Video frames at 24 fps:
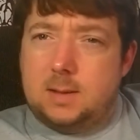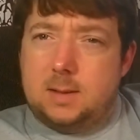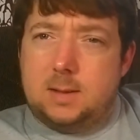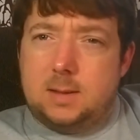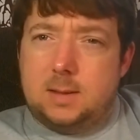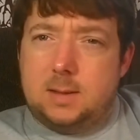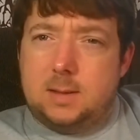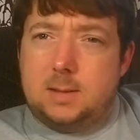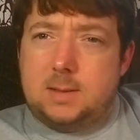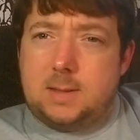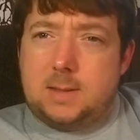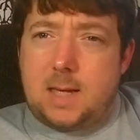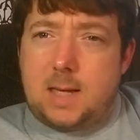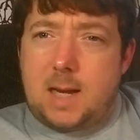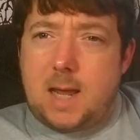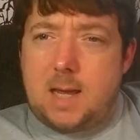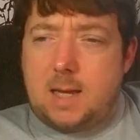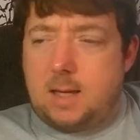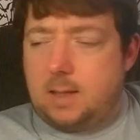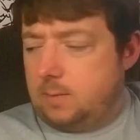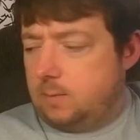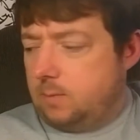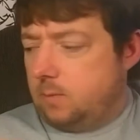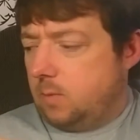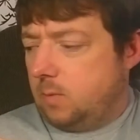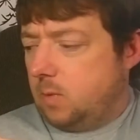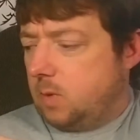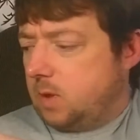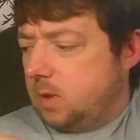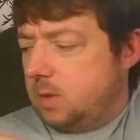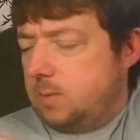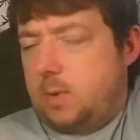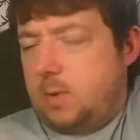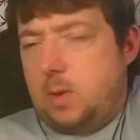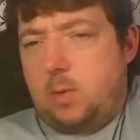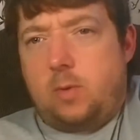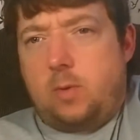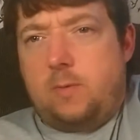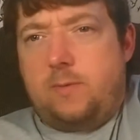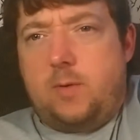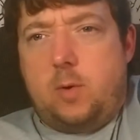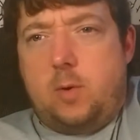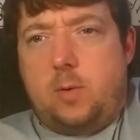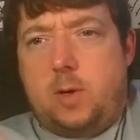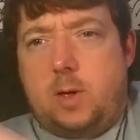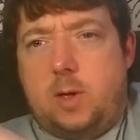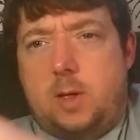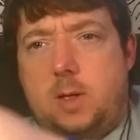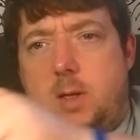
Today, we're going to be reviewing